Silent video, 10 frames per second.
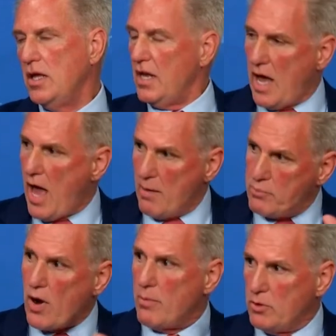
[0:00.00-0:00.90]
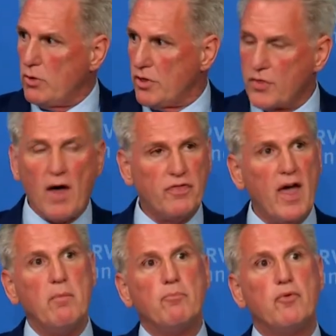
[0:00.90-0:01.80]
And I probably would have thought
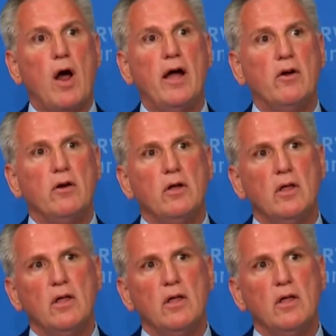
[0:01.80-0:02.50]
that prior.